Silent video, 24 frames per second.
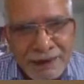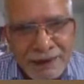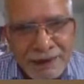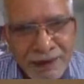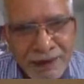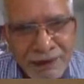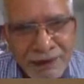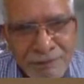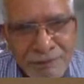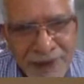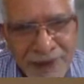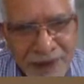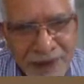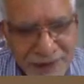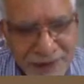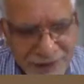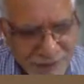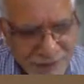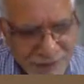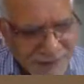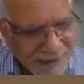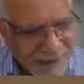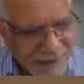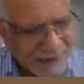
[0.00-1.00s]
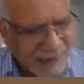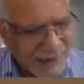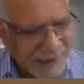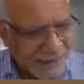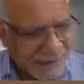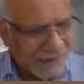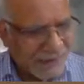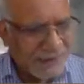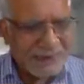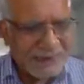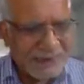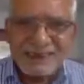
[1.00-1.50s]
Now, because of these
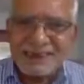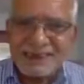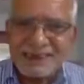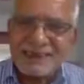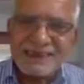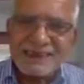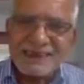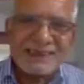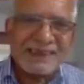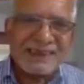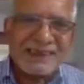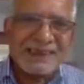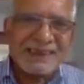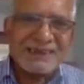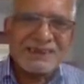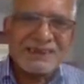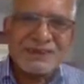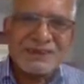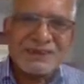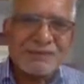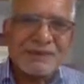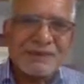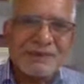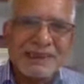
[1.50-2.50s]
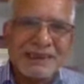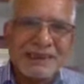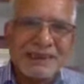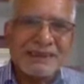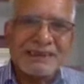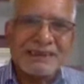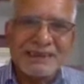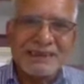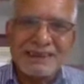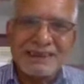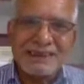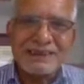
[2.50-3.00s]
atrocities and so
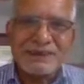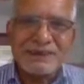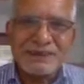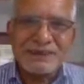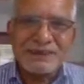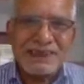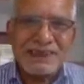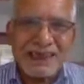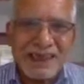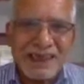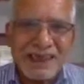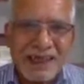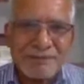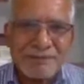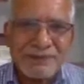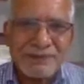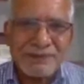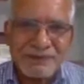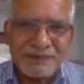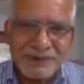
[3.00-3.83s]
many things which are happy,